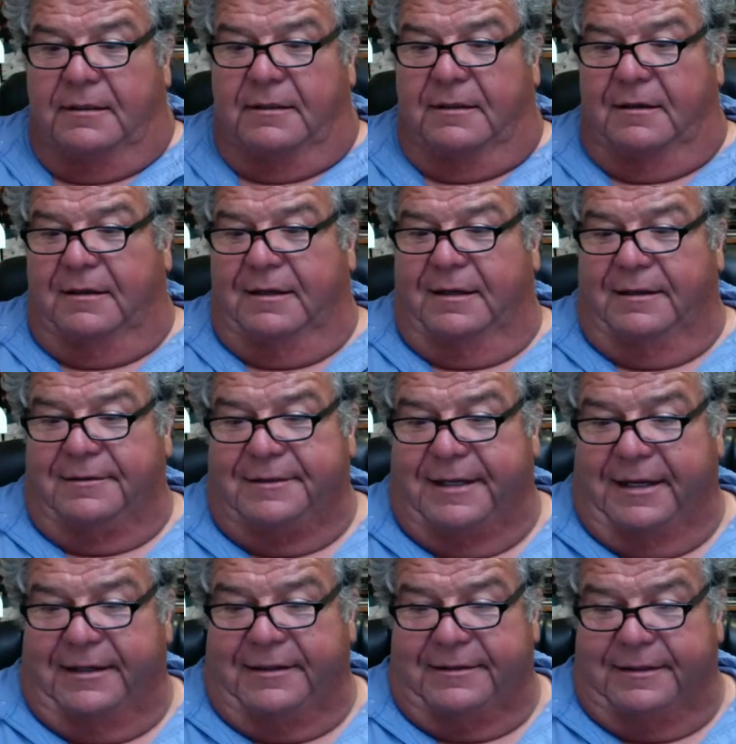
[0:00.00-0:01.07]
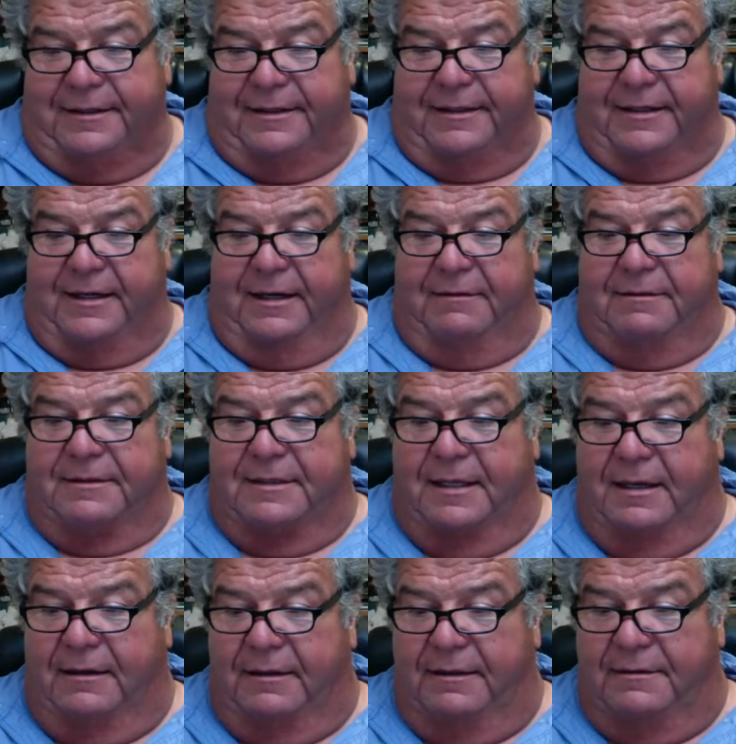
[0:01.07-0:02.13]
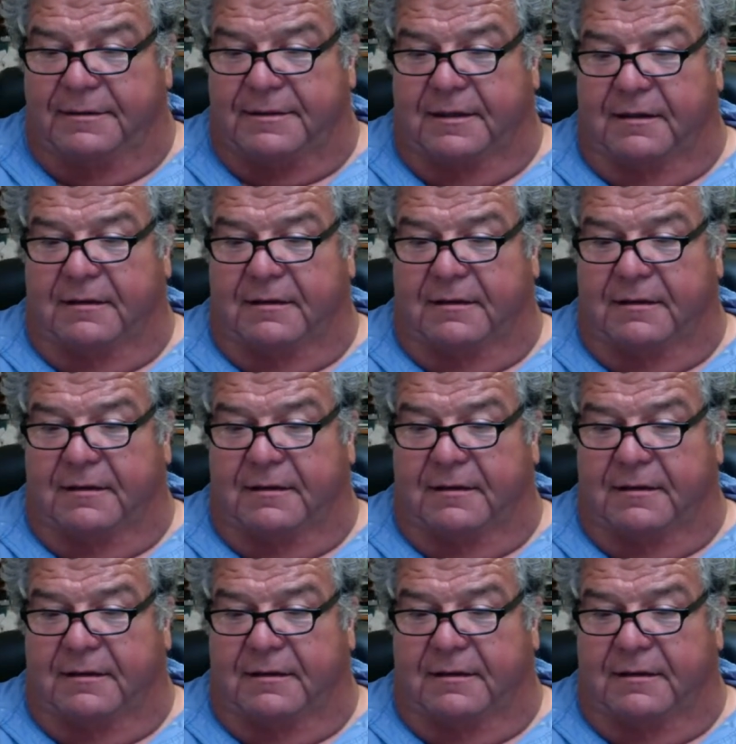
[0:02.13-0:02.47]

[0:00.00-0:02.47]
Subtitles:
oh yeah, Daniel, the guy was loud. He's